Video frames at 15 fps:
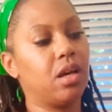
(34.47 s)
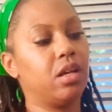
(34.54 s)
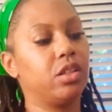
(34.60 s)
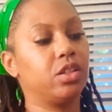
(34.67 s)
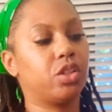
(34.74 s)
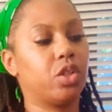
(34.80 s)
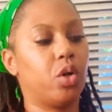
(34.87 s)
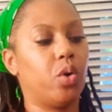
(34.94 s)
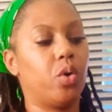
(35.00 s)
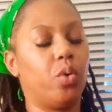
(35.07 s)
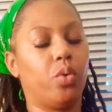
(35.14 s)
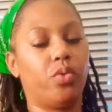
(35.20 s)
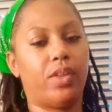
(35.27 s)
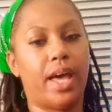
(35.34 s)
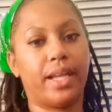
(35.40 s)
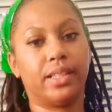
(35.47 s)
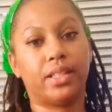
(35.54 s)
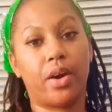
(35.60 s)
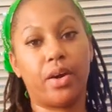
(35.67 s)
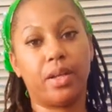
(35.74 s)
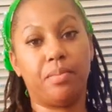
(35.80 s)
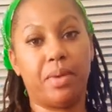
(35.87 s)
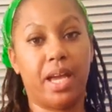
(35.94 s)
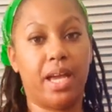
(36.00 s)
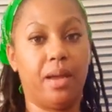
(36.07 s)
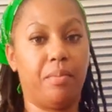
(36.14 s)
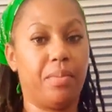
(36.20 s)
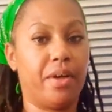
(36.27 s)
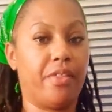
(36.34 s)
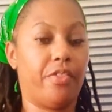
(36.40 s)
So that is already made,
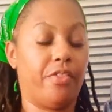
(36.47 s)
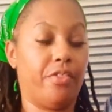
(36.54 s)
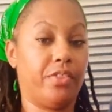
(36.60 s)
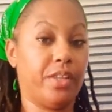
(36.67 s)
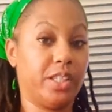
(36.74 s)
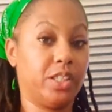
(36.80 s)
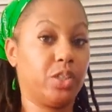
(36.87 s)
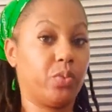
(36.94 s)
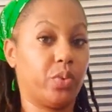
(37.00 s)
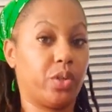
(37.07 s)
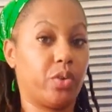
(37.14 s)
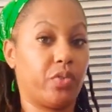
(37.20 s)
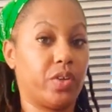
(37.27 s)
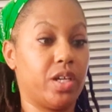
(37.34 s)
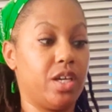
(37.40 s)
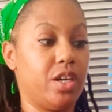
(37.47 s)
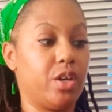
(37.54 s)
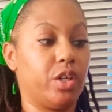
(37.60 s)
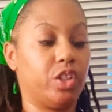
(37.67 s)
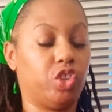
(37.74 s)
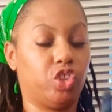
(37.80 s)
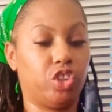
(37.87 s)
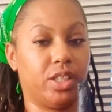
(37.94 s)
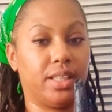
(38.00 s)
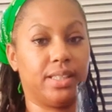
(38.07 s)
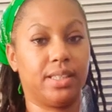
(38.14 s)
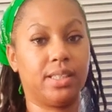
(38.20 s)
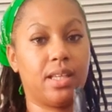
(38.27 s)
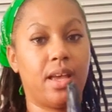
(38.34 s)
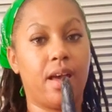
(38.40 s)
but this one over here is
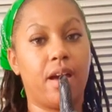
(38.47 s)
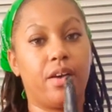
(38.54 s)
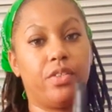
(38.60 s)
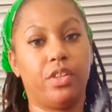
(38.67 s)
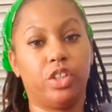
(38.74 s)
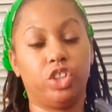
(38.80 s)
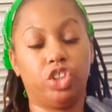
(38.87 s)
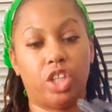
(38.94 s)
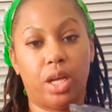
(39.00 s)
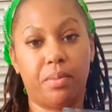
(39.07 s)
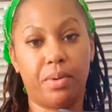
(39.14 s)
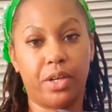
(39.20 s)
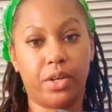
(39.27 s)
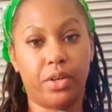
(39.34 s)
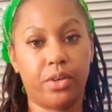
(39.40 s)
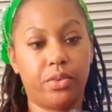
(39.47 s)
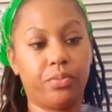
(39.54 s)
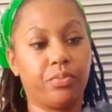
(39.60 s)
just the shea butter,